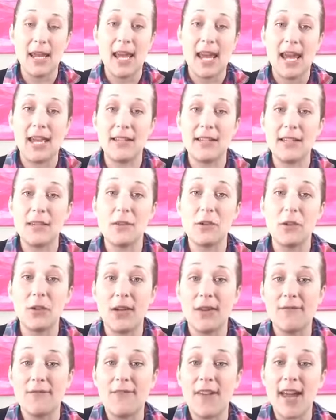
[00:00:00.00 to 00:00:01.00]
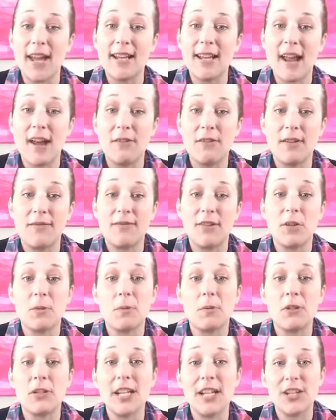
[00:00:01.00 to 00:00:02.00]
And so you can find out if their
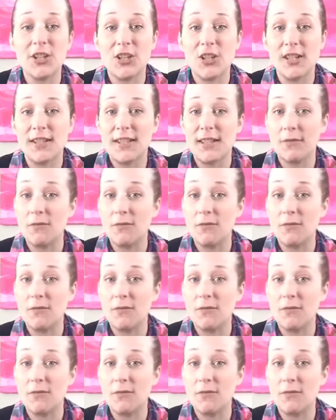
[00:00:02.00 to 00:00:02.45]
predictions